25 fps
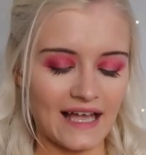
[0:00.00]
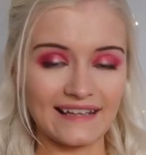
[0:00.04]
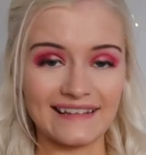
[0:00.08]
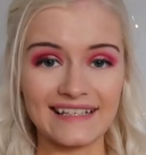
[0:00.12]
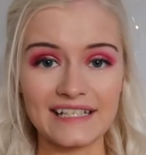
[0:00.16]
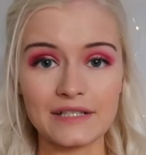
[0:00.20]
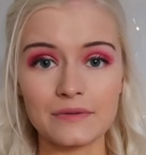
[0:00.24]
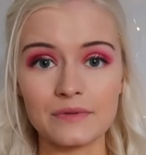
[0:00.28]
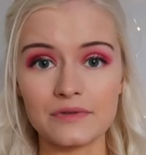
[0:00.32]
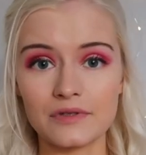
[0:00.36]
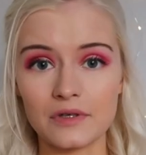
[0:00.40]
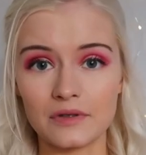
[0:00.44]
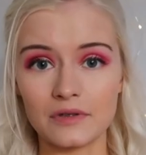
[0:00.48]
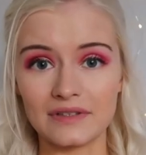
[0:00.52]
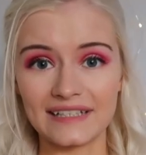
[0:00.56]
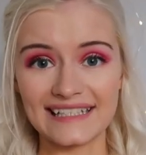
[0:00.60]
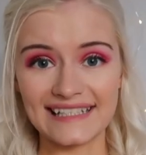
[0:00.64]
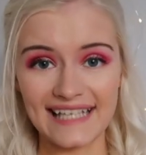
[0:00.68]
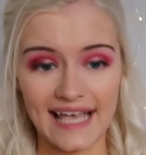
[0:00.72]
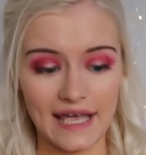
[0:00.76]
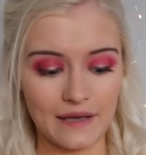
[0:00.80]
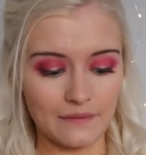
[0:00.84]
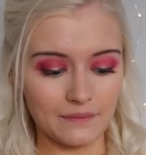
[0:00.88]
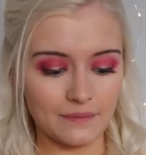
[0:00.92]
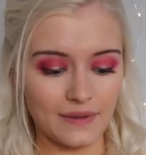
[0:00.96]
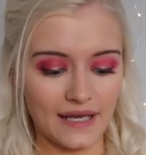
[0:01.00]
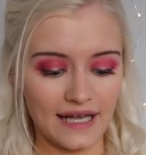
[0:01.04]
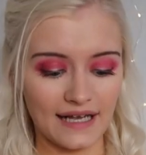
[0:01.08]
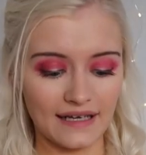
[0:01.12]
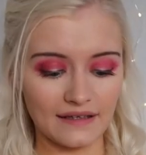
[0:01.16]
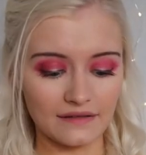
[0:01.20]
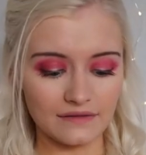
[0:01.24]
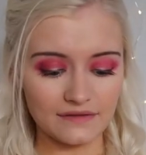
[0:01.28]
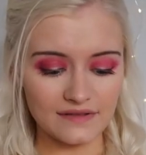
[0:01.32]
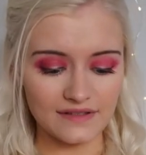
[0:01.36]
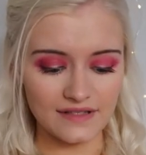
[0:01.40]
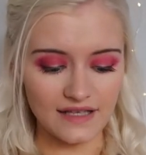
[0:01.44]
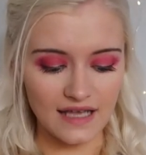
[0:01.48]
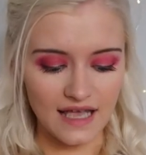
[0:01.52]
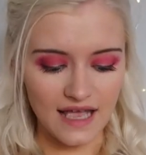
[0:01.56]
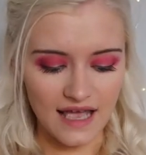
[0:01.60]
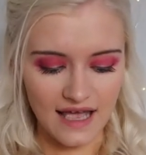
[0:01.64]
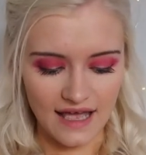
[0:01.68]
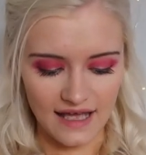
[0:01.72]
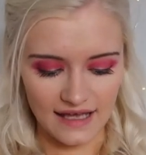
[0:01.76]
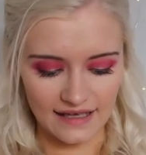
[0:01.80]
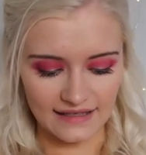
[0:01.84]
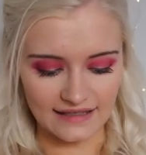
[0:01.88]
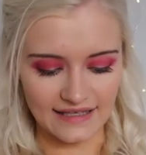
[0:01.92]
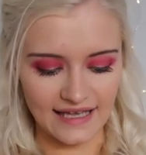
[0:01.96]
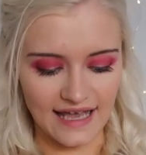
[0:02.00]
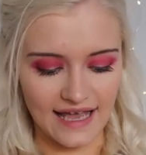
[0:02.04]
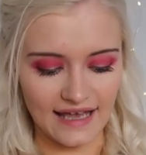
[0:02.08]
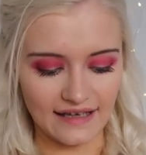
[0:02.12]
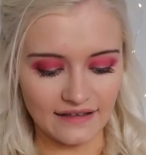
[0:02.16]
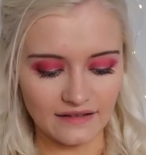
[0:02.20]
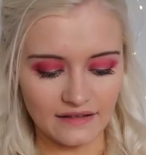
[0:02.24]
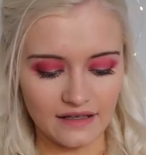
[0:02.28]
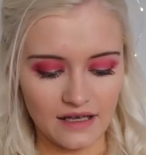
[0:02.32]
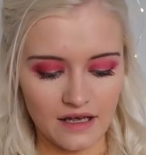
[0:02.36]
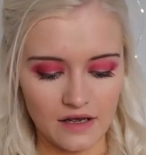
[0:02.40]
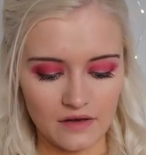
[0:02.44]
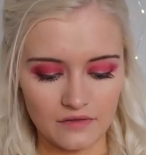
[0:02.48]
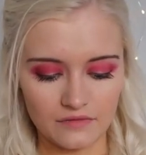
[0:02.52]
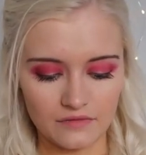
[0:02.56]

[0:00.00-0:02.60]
and this was only £10 again